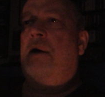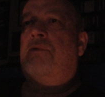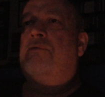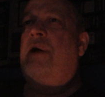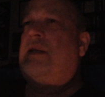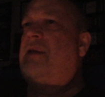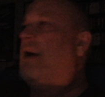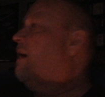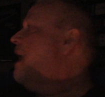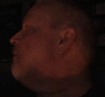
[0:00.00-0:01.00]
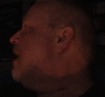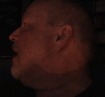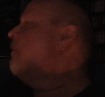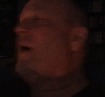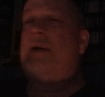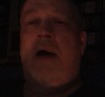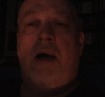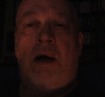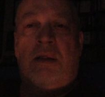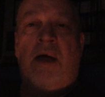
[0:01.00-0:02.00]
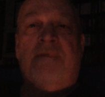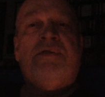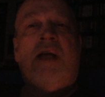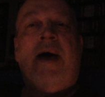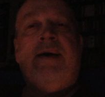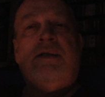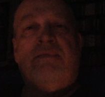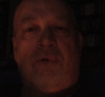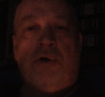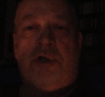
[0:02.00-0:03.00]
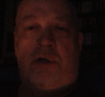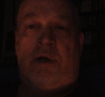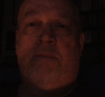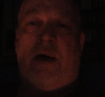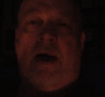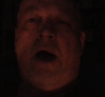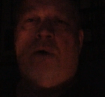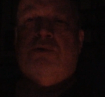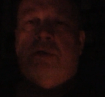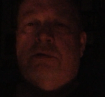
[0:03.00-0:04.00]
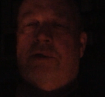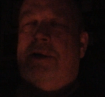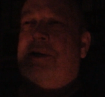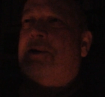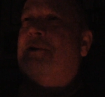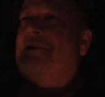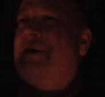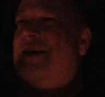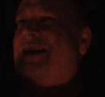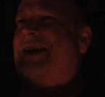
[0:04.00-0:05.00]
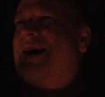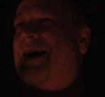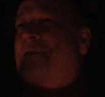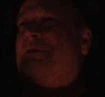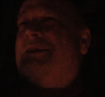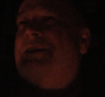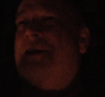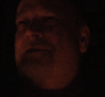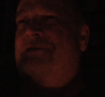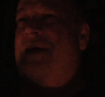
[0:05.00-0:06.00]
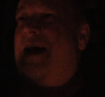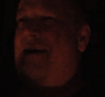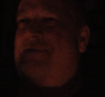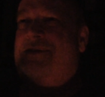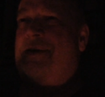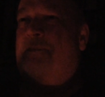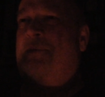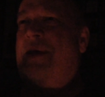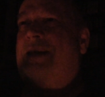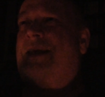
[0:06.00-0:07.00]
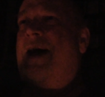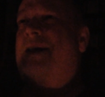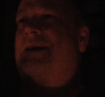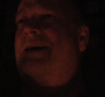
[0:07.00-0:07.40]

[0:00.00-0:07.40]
right there, I want a life-size version in my house. You know, I would love to have something like that.